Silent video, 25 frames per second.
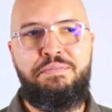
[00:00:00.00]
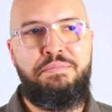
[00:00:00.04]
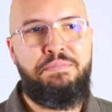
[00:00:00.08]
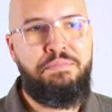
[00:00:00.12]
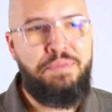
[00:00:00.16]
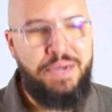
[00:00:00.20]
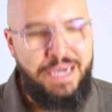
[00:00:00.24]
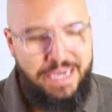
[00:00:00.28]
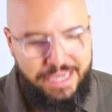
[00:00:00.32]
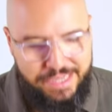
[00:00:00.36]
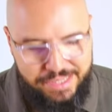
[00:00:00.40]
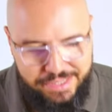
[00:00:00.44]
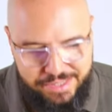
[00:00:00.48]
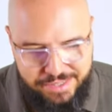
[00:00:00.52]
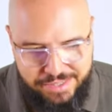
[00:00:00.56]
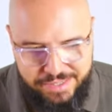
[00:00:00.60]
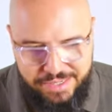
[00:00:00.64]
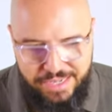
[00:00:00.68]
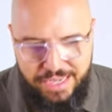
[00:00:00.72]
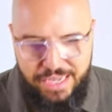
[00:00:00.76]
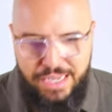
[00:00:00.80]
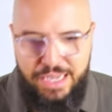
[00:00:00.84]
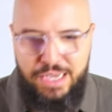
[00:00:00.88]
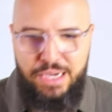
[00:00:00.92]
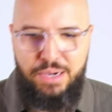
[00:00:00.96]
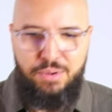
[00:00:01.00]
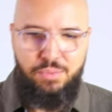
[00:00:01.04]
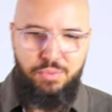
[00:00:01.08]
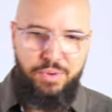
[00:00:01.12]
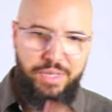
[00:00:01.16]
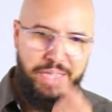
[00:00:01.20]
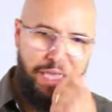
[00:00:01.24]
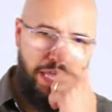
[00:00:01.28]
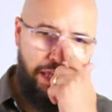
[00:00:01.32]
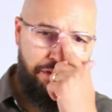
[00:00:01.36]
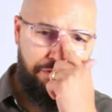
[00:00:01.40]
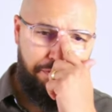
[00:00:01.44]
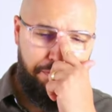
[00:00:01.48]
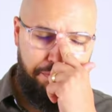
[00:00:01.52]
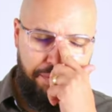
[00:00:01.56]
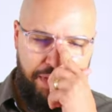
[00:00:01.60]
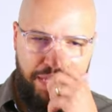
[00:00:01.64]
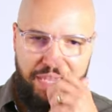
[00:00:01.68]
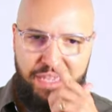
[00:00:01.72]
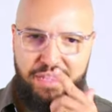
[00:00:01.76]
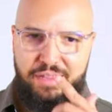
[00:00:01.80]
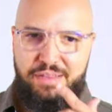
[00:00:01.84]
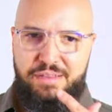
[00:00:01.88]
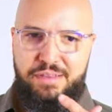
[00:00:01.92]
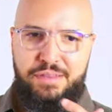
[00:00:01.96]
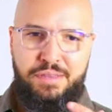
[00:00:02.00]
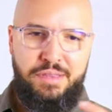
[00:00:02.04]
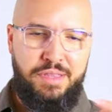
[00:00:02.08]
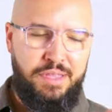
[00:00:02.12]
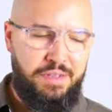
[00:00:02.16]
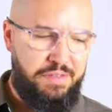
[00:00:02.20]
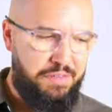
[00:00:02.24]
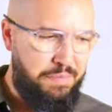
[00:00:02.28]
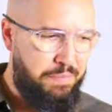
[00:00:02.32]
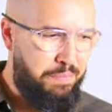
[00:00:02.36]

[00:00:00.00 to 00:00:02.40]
But we have made this